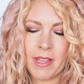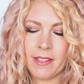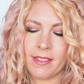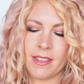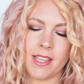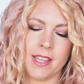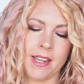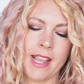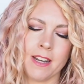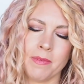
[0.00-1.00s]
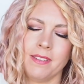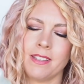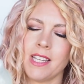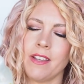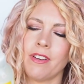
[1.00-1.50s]
It's the Cannabis
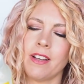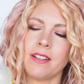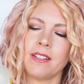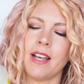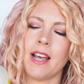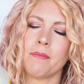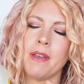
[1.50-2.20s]
Sativa